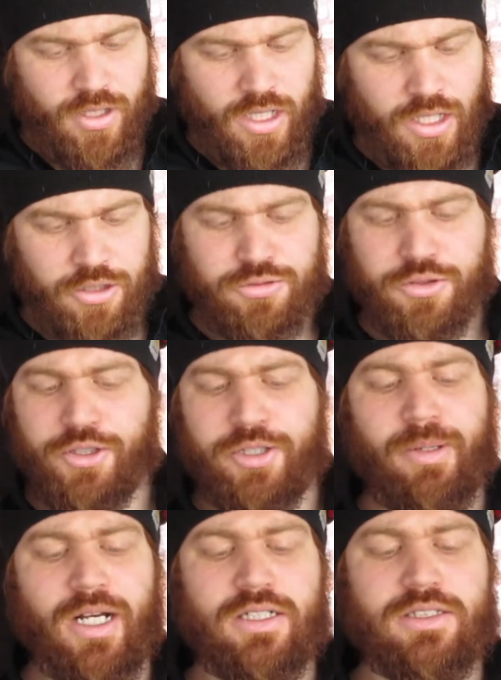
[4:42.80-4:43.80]
Those were
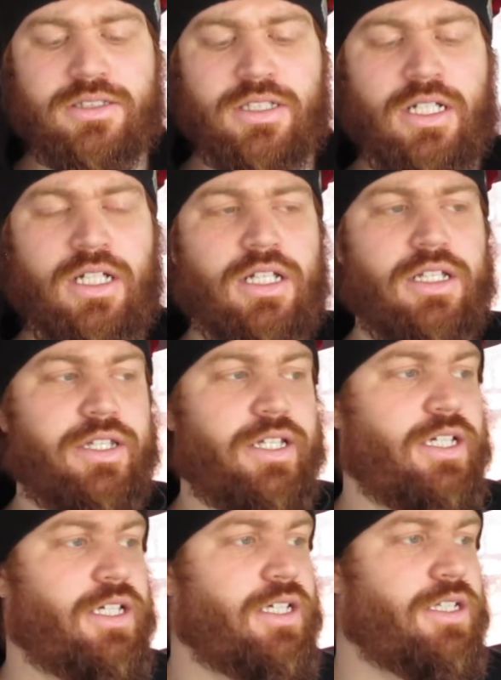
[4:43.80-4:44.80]
$30.
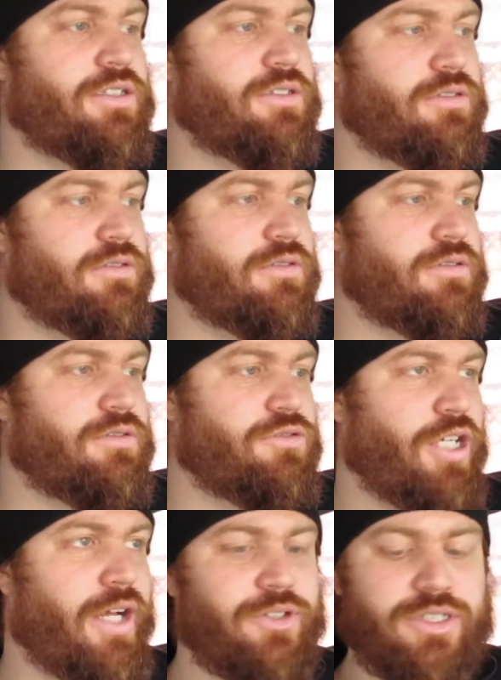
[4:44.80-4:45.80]
The
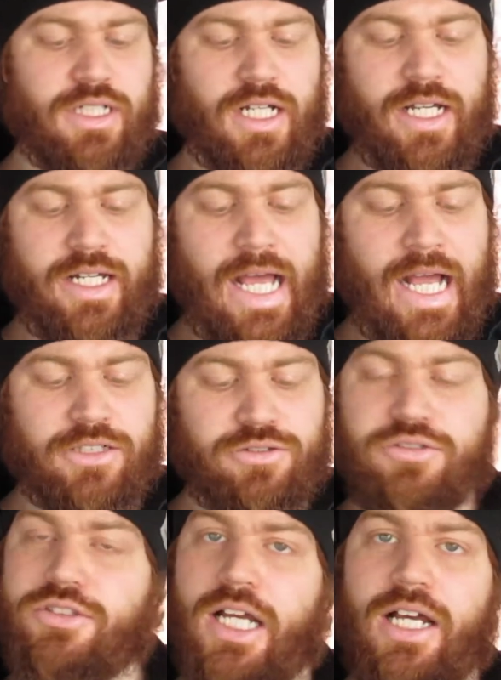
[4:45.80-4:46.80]
driver's side
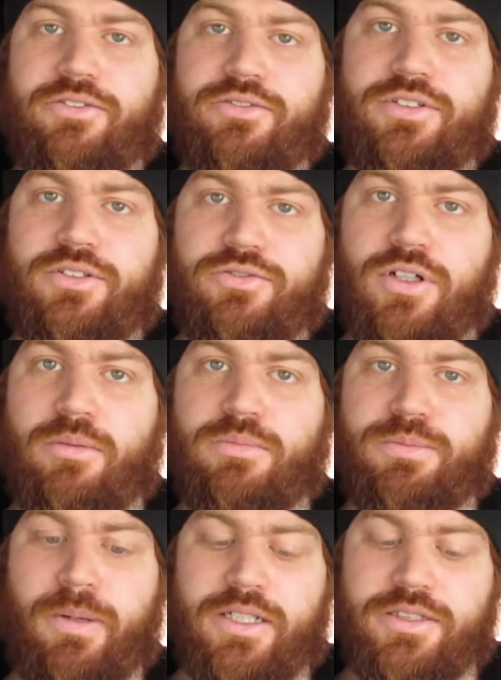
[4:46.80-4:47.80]
axle shaft from
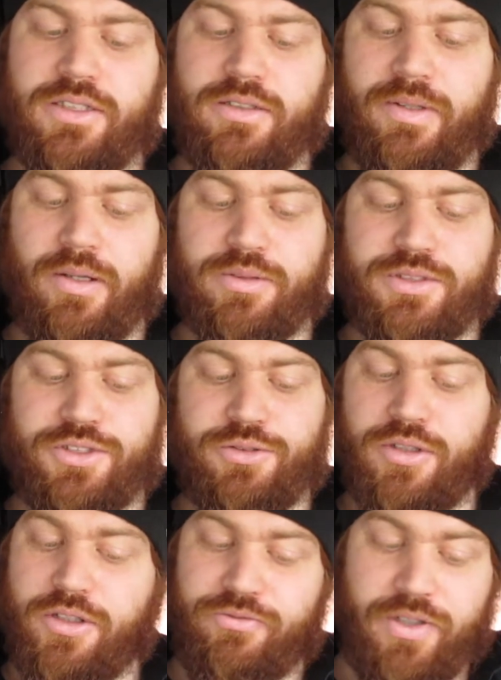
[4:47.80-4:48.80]
Spicer, that was
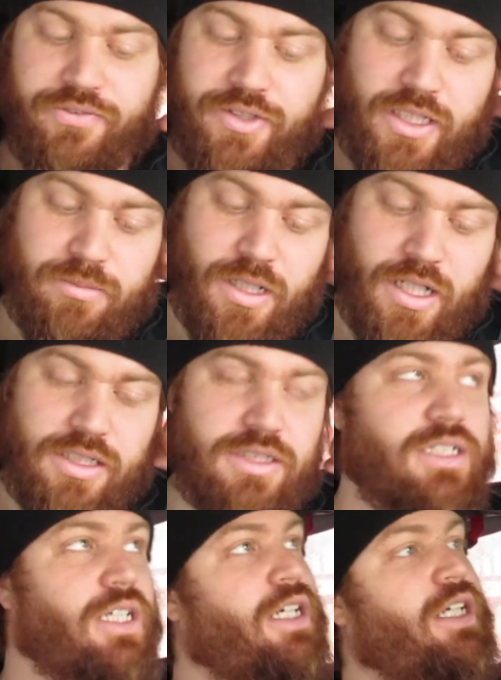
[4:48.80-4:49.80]

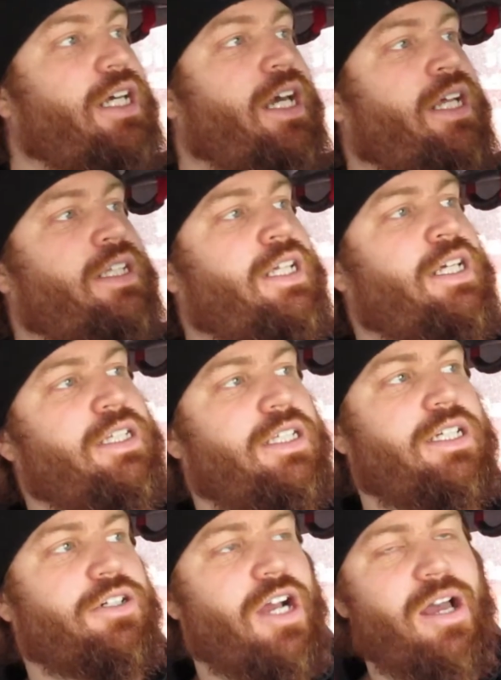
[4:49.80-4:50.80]
$215. And then
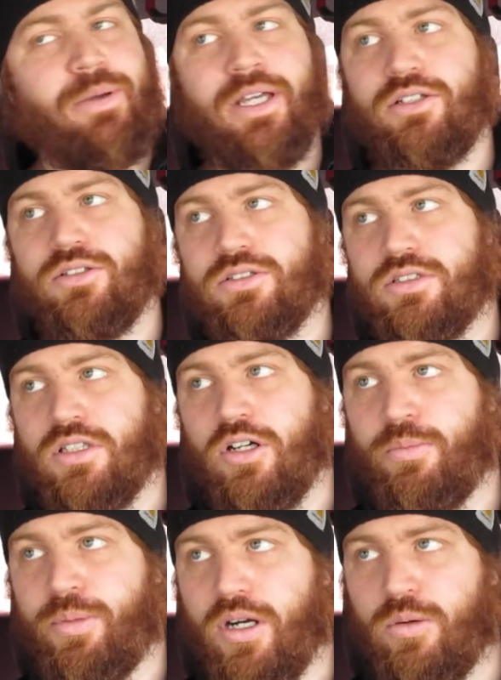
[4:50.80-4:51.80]
the grab handles, the
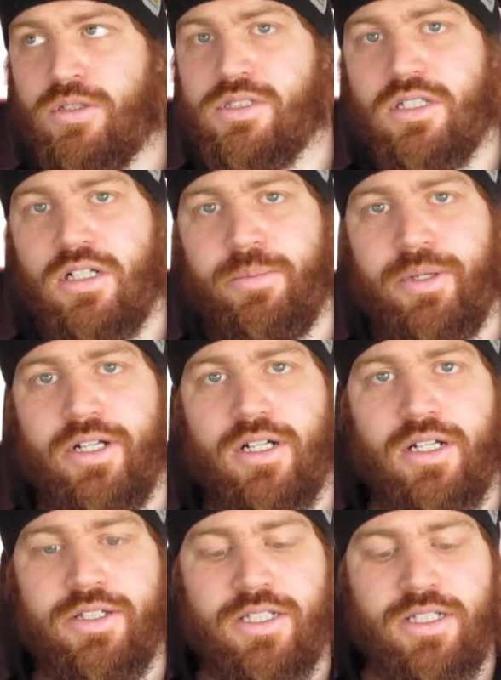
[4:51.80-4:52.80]
Opar ones that are up
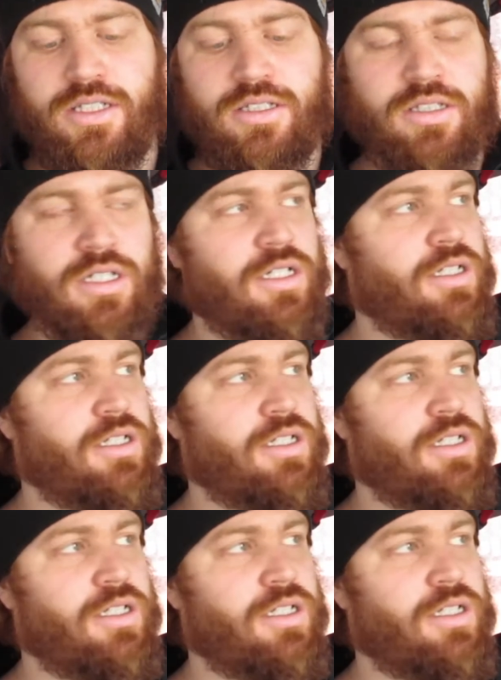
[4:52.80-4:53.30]
here on the